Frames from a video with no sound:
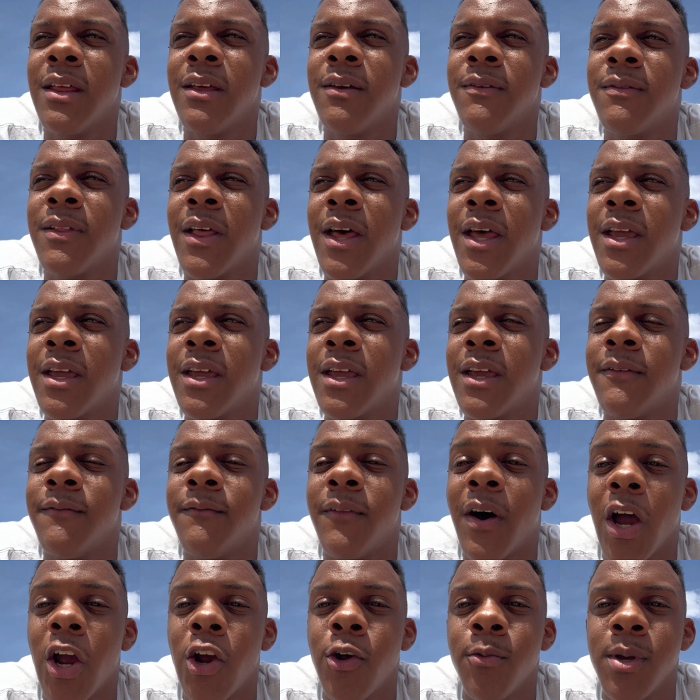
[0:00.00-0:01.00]
like
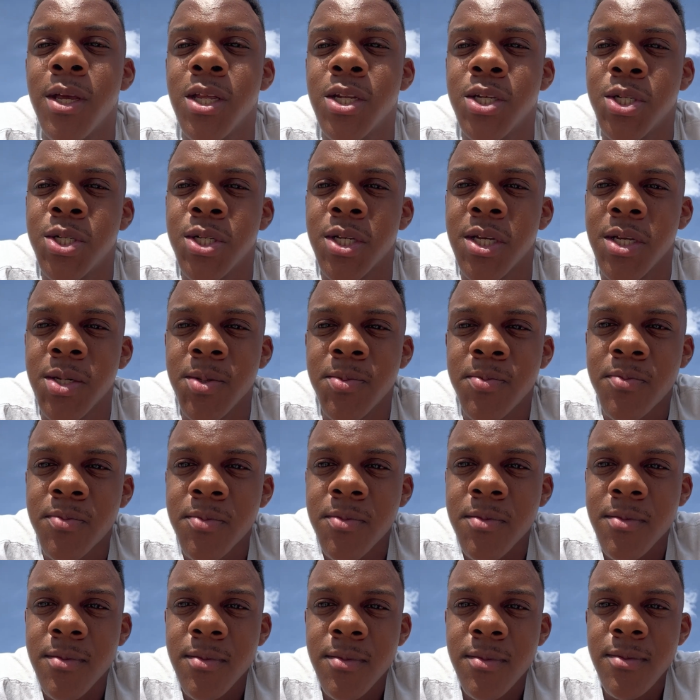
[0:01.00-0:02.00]
environment and shit,
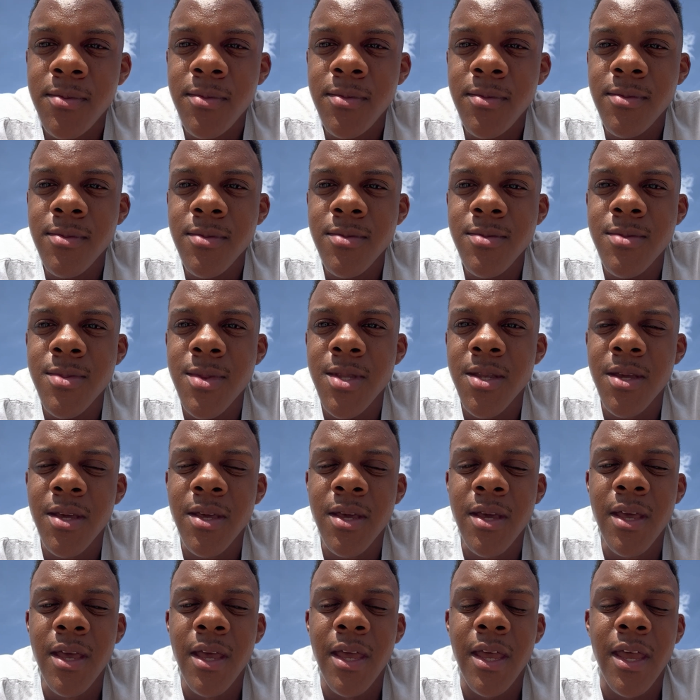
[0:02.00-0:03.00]

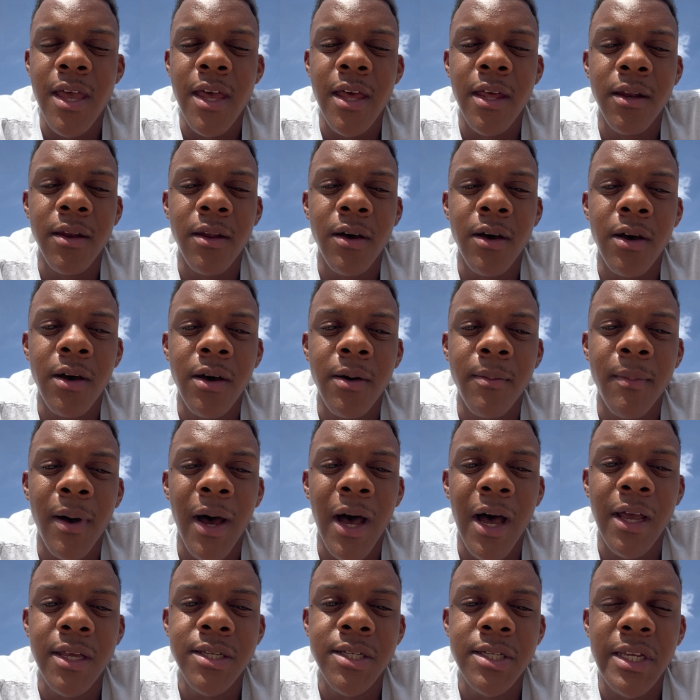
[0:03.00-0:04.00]
and I
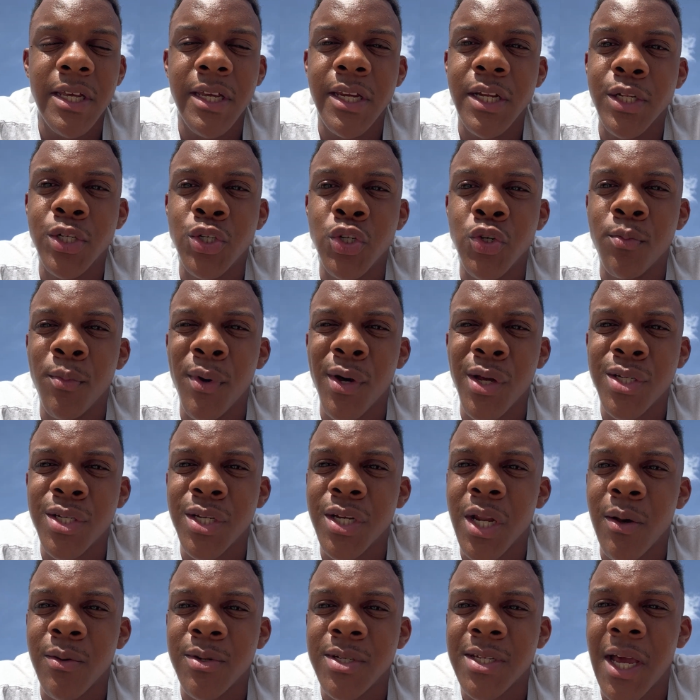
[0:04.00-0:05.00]
isolated too much, and
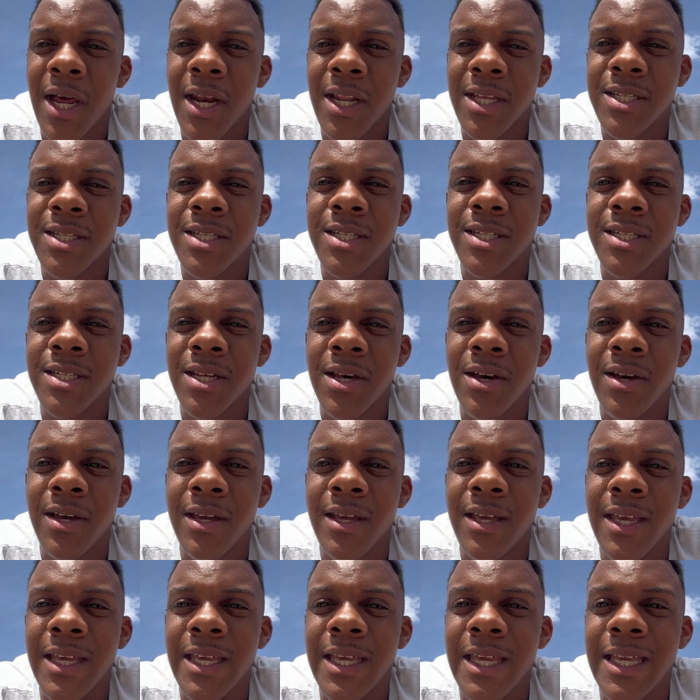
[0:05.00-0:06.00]
I was kind of
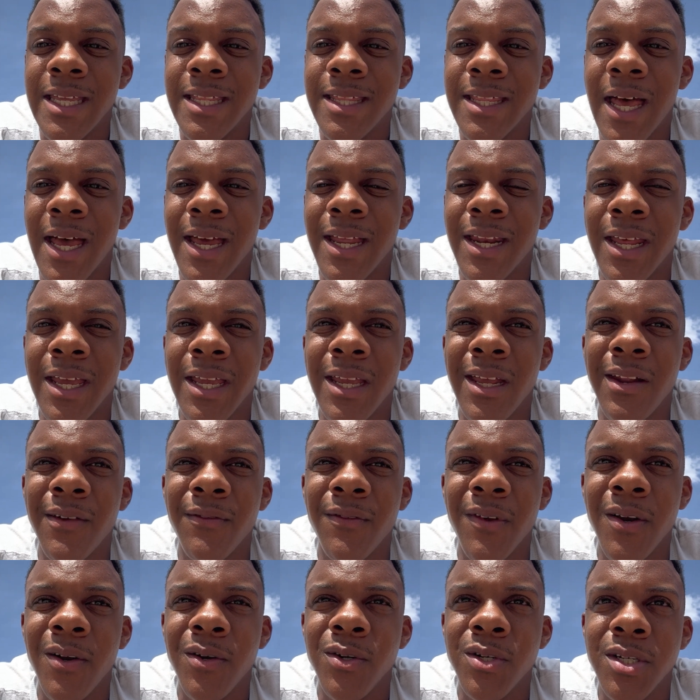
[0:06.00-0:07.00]
stuck in that negative
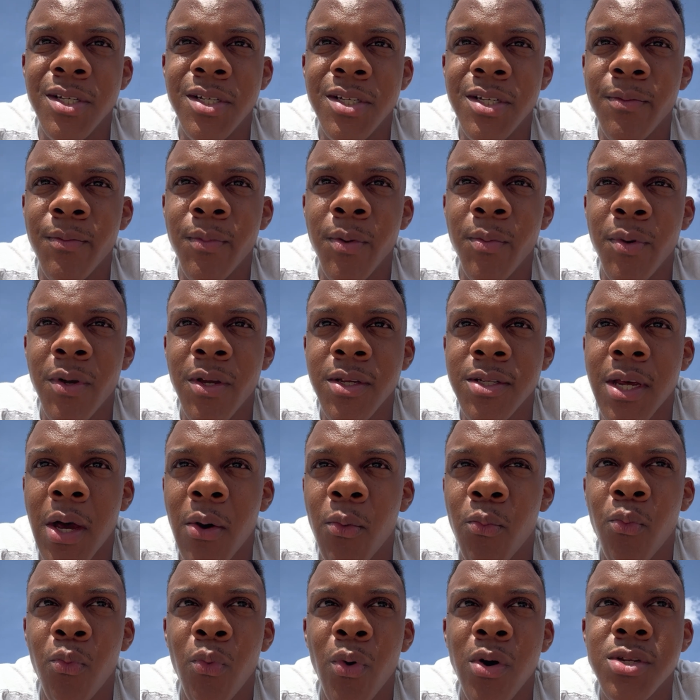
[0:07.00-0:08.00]
energy simply because I
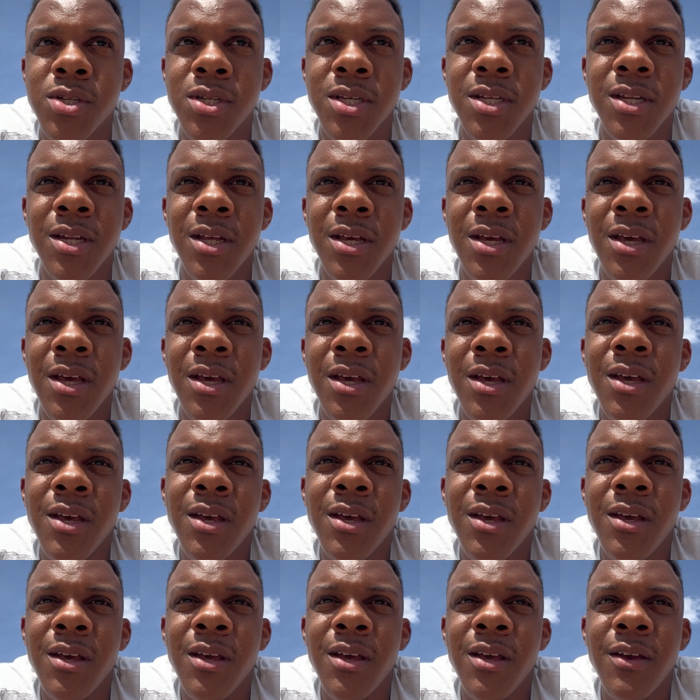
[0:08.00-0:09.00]
wasn't
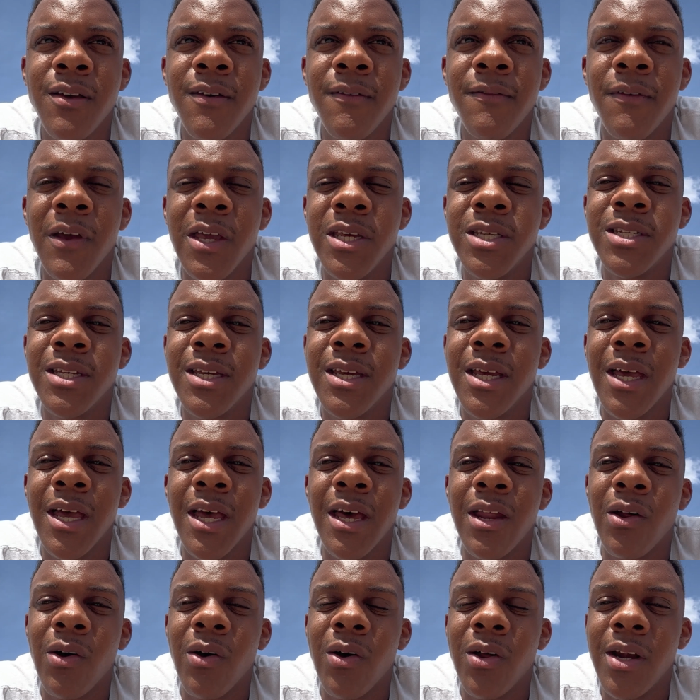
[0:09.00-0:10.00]
facing it
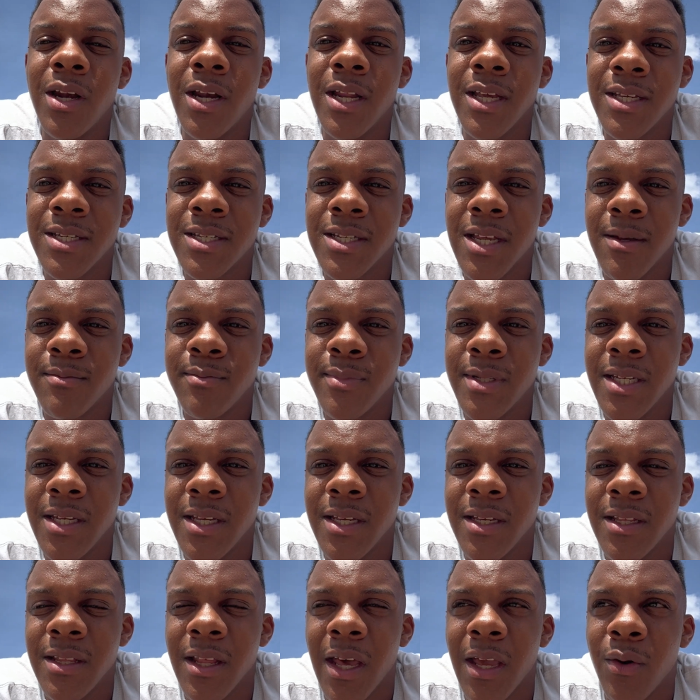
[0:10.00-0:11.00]
head on and
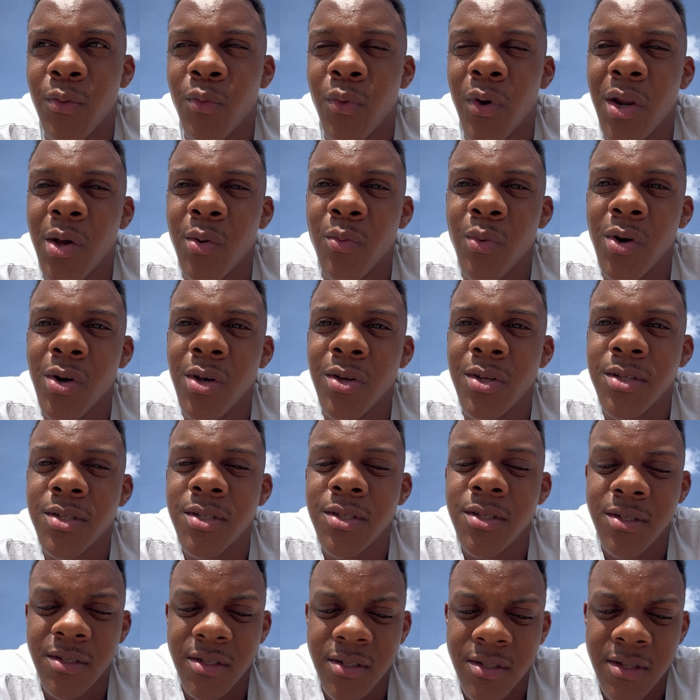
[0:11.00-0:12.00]
accepting like what it
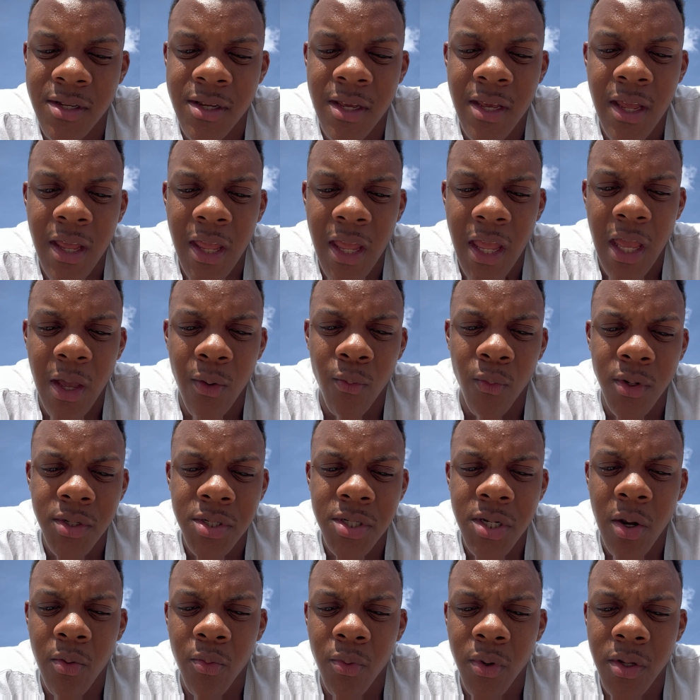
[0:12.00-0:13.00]
was. And once
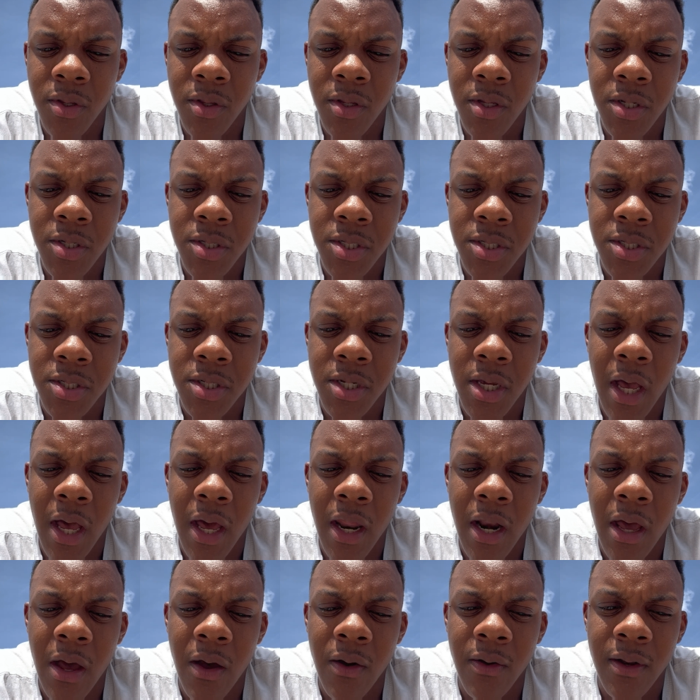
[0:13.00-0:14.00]
I really just got
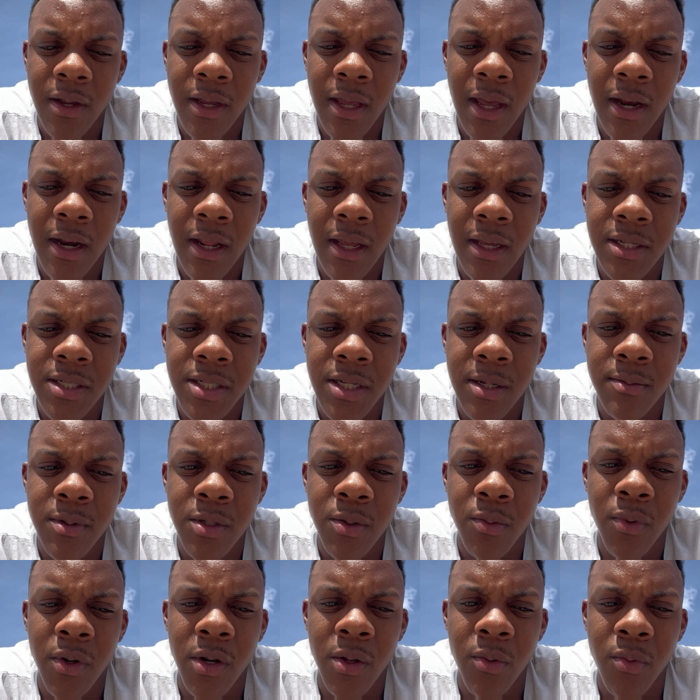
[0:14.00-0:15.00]
out and kind of accepted
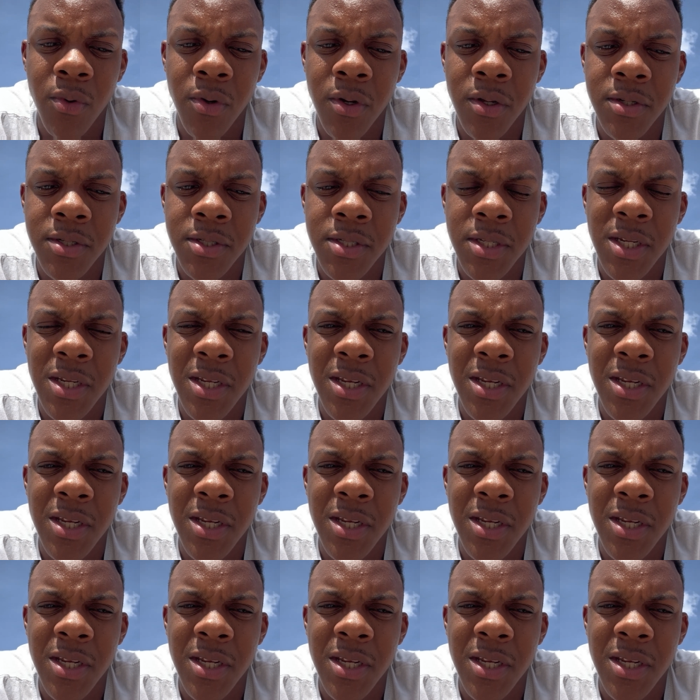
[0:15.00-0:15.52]
what it was,